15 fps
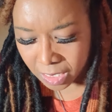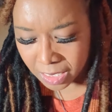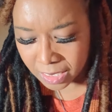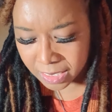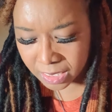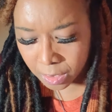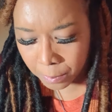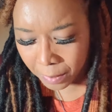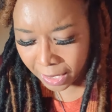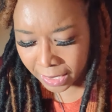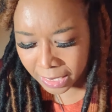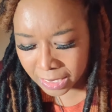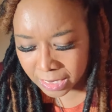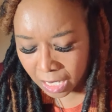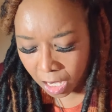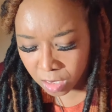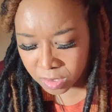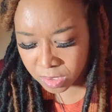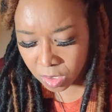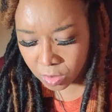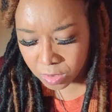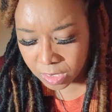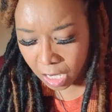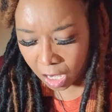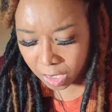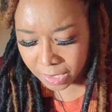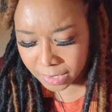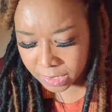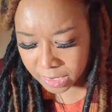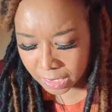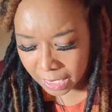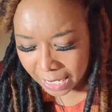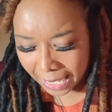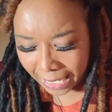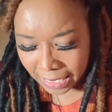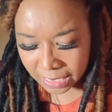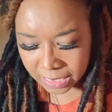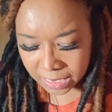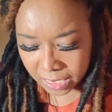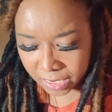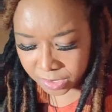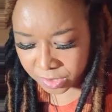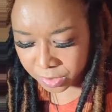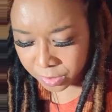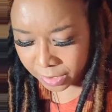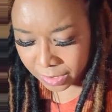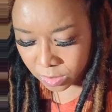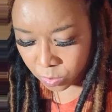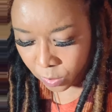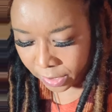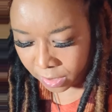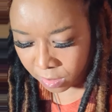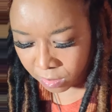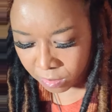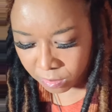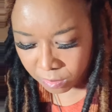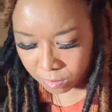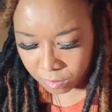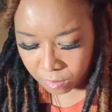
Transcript: Somebody is also talking to an ancestor as well.